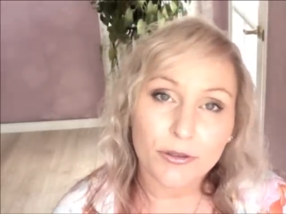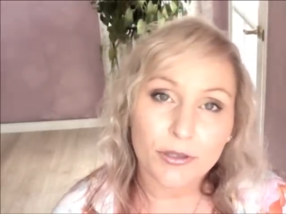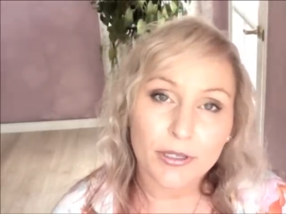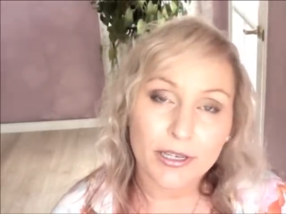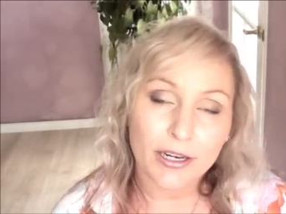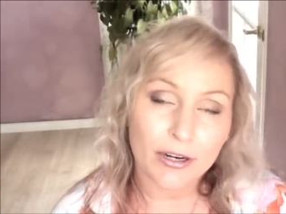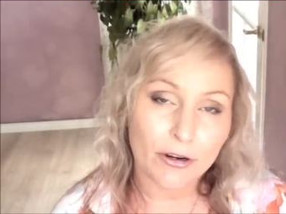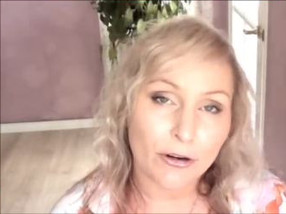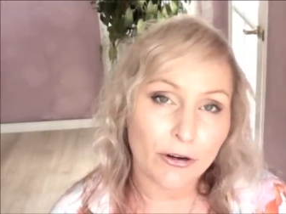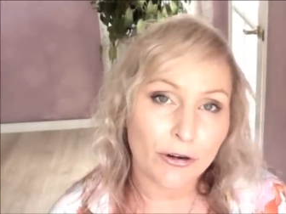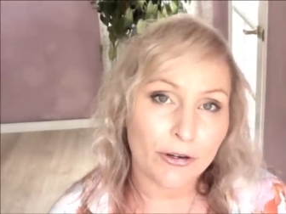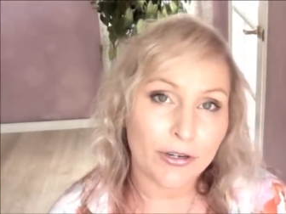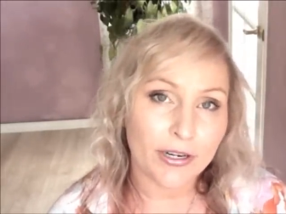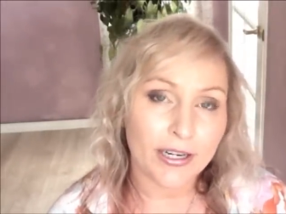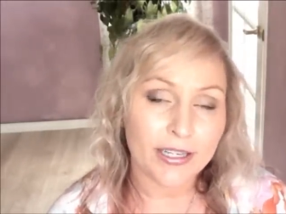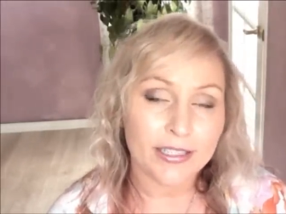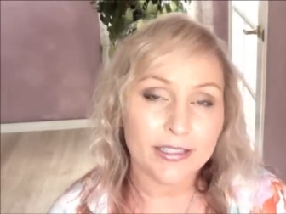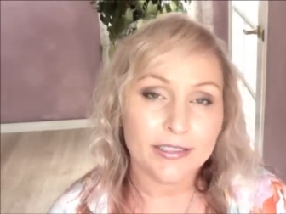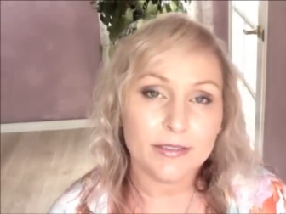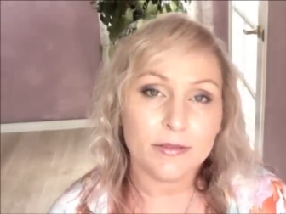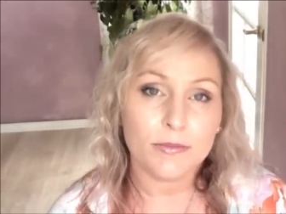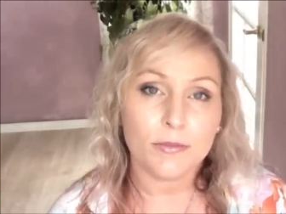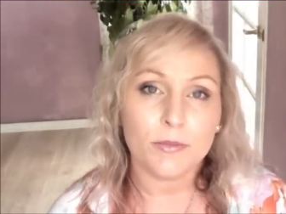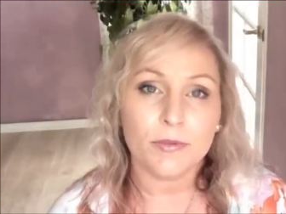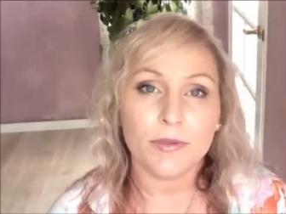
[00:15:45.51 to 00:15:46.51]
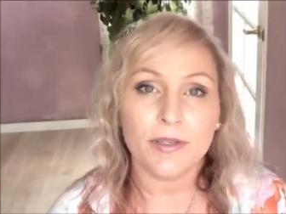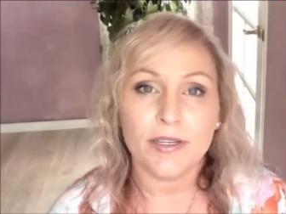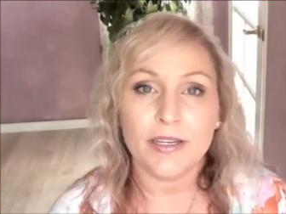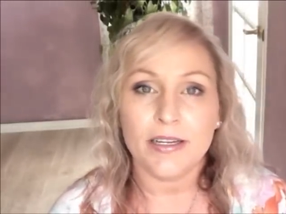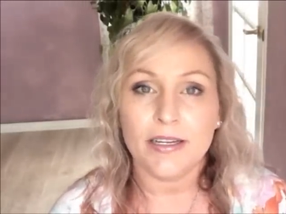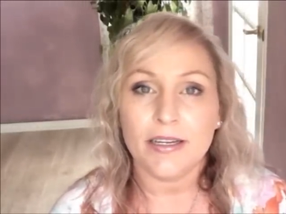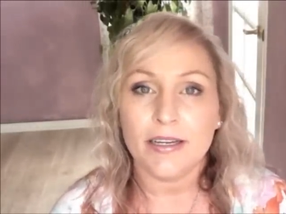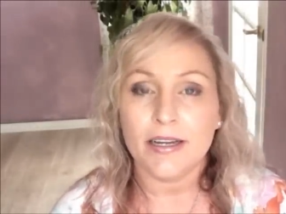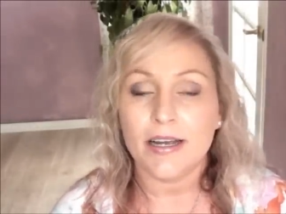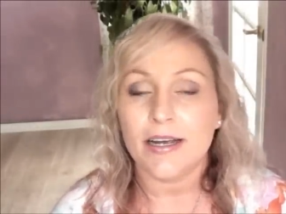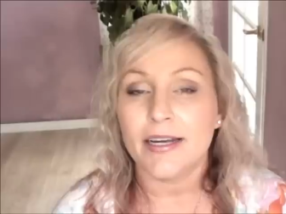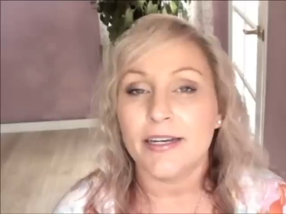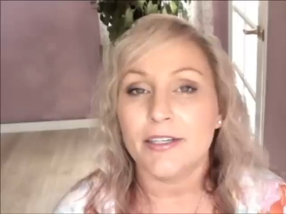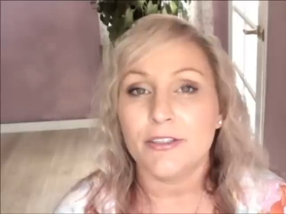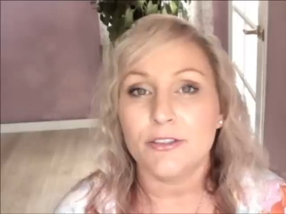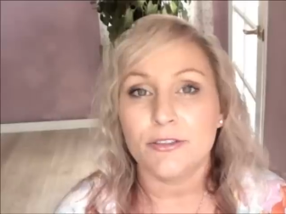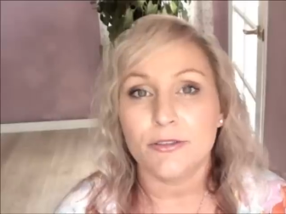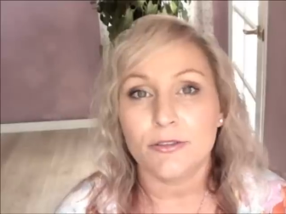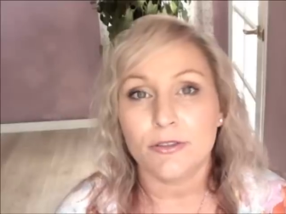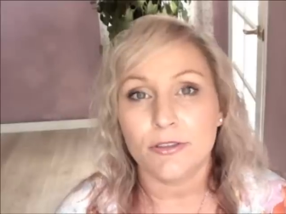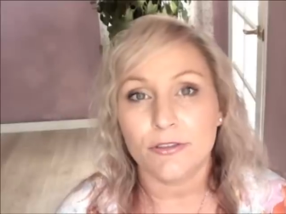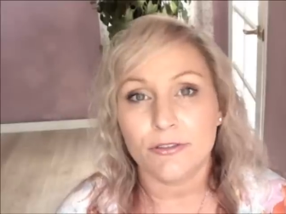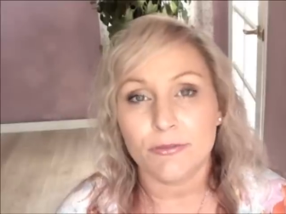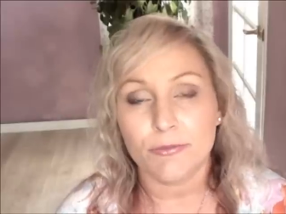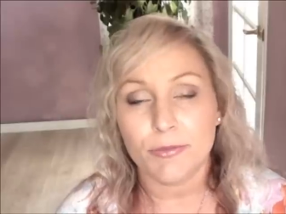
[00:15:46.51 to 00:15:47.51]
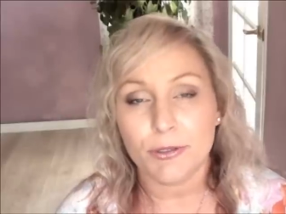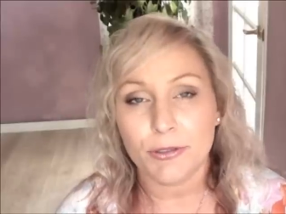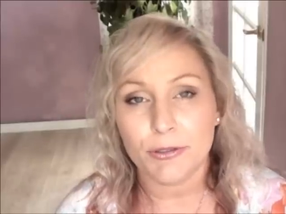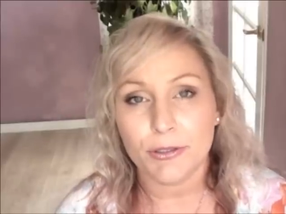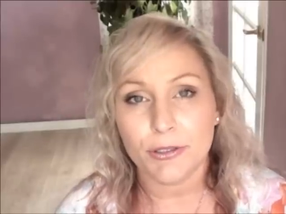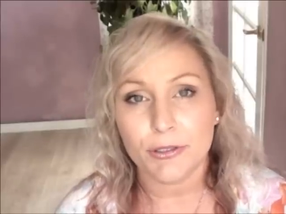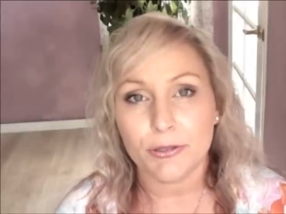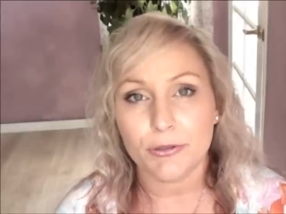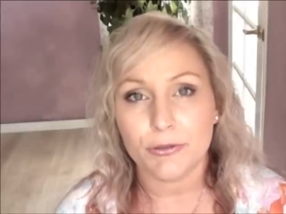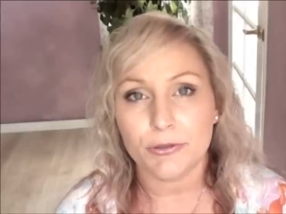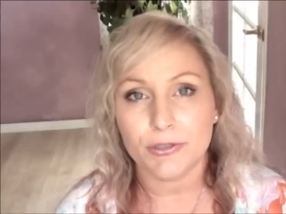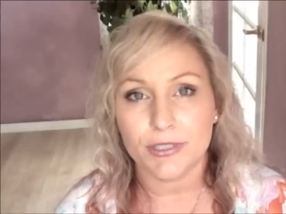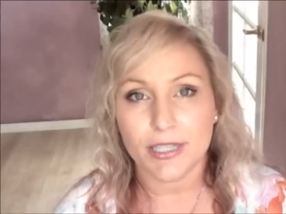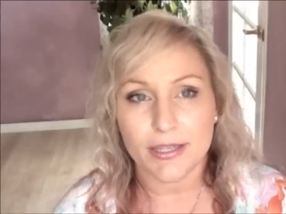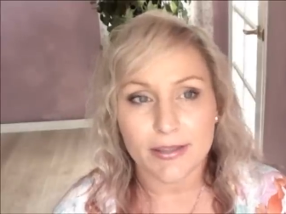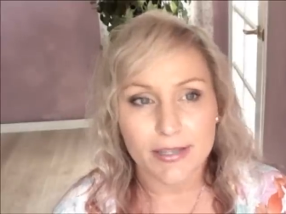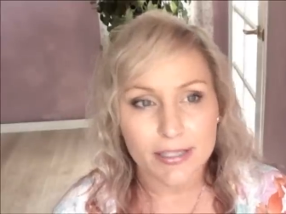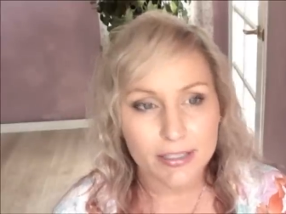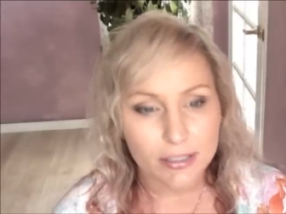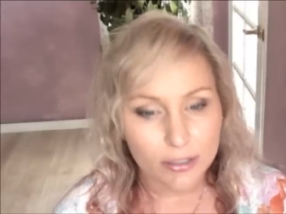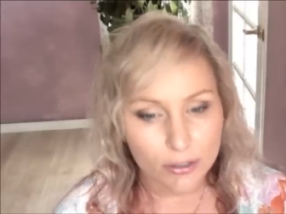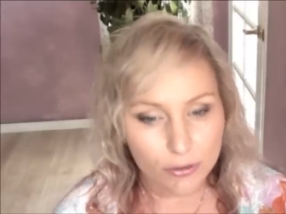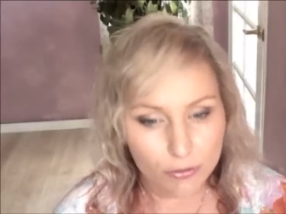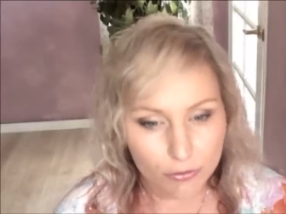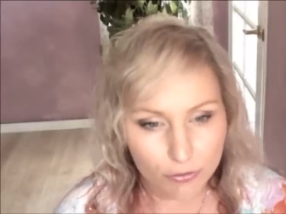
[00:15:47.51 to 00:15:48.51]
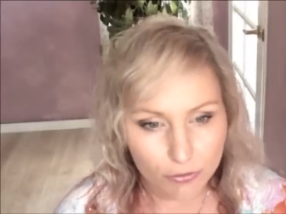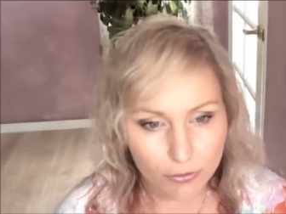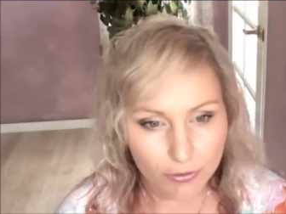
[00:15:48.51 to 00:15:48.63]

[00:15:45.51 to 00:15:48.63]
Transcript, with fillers: known as the angel of miracles, and there's a,